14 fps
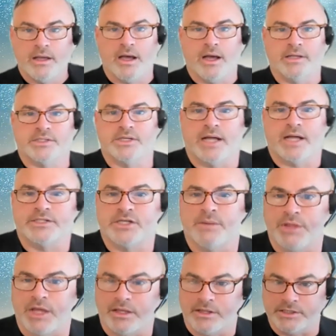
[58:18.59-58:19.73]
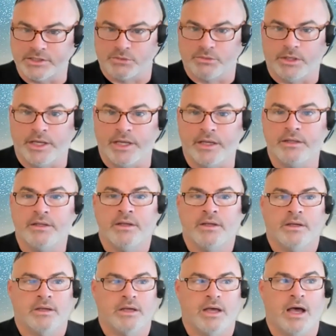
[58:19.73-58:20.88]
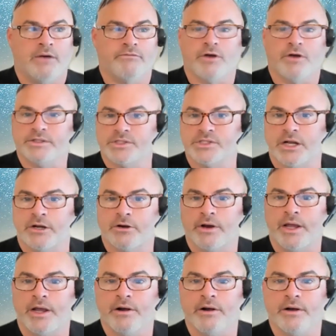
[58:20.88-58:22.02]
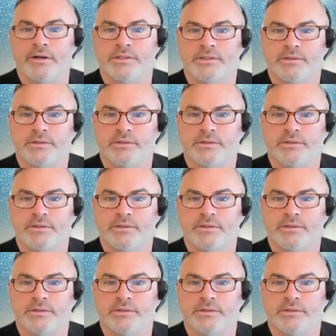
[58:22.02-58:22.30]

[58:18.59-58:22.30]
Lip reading: It's not something that's really front and center here.